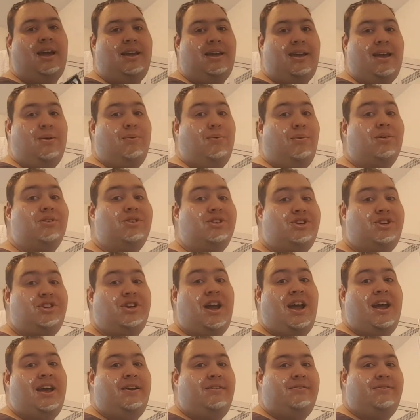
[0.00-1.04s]
get one
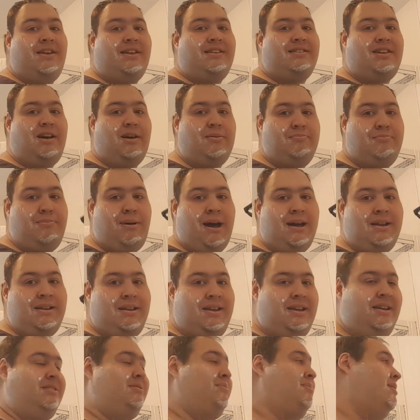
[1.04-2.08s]
shave. That's how bad
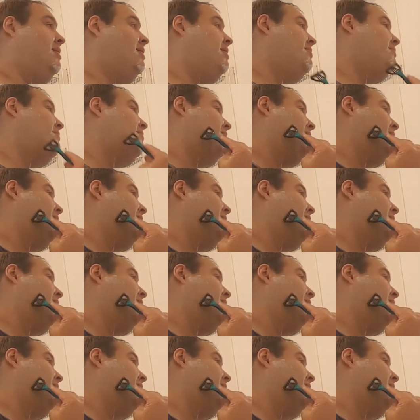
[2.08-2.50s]
these were.